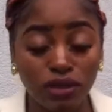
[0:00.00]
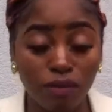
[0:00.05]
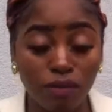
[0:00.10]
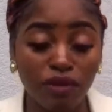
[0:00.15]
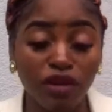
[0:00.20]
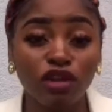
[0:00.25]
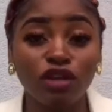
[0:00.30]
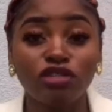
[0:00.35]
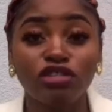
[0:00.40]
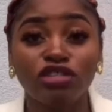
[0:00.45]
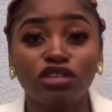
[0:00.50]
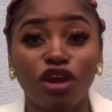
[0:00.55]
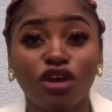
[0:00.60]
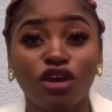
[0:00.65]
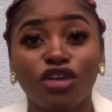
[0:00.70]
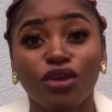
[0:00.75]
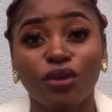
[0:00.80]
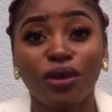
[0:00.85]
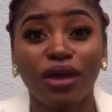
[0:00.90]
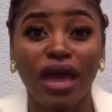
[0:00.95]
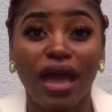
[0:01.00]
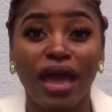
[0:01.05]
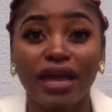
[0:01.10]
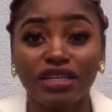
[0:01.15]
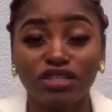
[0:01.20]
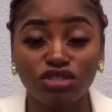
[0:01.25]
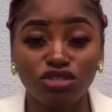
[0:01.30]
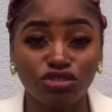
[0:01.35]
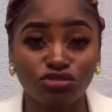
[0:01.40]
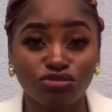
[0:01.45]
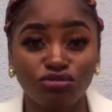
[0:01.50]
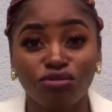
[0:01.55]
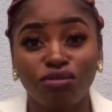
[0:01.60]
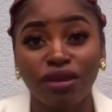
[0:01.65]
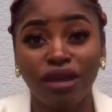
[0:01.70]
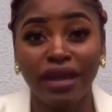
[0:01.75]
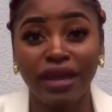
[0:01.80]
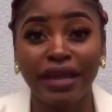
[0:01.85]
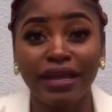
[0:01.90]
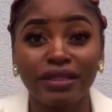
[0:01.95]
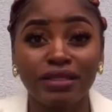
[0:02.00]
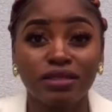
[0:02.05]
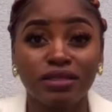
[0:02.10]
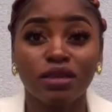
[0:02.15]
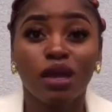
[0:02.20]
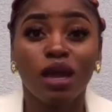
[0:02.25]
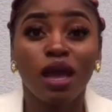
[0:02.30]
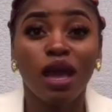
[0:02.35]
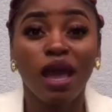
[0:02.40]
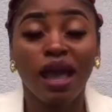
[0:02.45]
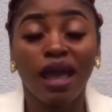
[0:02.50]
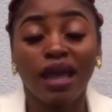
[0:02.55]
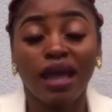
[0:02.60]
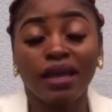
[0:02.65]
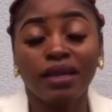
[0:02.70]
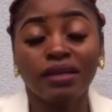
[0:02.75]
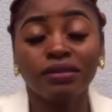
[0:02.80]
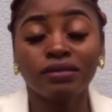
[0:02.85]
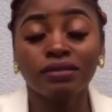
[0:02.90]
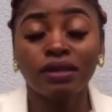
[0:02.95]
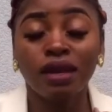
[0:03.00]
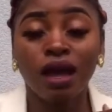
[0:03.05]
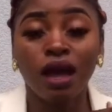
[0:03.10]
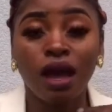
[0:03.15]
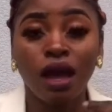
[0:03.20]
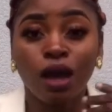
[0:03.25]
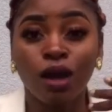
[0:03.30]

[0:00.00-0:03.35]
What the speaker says: So I'm gonna talk you guys through it and